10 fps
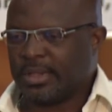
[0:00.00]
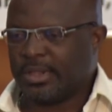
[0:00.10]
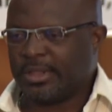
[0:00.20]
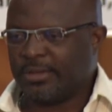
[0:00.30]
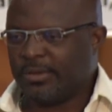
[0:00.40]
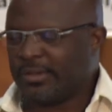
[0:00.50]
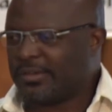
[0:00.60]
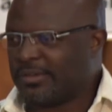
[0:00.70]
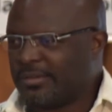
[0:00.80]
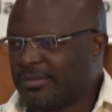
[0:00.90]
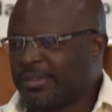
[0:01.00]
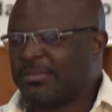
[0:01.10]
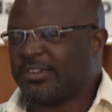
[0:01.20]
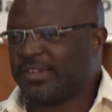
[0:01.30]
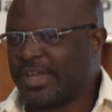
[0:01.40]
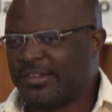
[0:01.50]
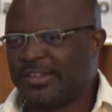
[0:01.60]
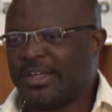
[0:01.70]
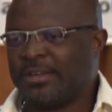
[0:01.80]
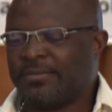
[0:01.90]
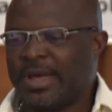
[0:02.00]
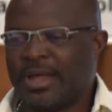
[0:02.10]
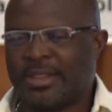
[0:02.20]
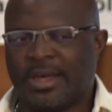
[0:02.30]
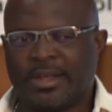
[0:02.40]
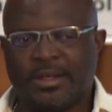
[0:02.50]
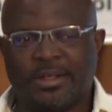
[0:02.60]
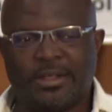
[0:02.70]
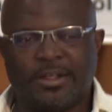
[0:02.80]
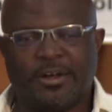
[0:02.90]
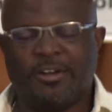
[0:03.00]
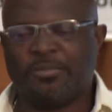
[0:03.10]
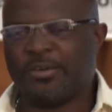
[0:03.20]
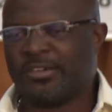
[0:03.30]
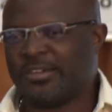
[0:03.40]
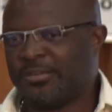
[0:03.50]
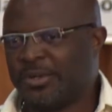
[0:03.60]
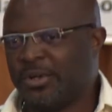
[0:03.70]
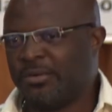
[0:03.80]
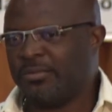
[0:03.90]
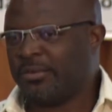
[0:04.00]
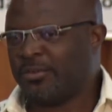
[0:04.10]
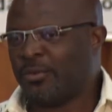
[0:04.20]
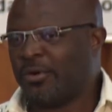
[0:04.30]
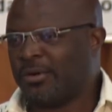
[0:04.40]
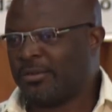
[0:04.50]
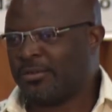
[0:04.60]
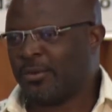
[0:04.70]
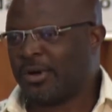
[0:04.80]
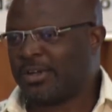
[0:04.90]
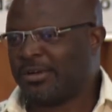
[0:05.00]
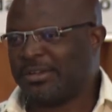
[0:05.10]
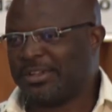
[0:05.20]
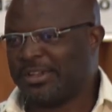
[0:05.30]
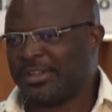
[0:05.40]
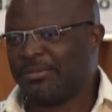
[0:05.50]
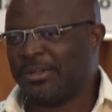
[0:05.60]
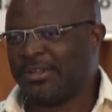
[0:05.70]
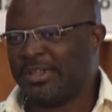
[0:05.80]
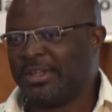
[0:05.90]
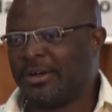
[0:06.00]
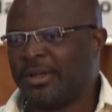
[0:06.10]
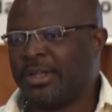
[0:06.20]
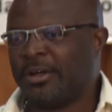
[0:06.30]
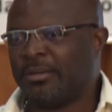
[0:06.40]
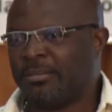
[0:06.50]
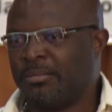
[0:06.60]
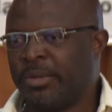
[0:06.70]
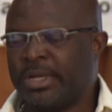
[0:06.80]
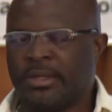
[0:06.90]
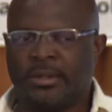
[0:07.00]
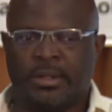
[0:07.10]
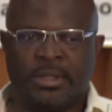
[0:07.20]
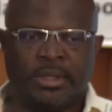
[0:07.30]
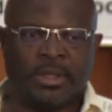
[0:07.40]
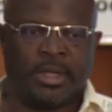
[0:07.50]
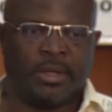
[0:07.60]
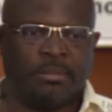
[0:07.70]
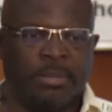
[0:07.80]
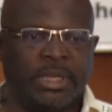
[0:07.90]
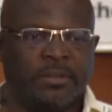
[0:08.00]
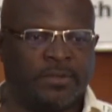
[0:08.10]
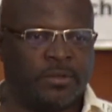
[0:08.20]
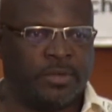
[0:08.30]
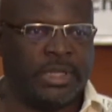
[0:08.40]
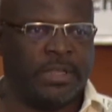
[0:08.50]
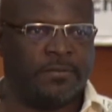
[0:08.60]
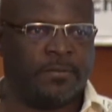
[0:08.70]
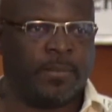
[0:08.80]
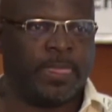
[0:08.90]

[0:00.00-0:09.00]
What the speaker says: there was some suggestion that in fact that all persons were doing was walking around the community and not bringing meaningful relief.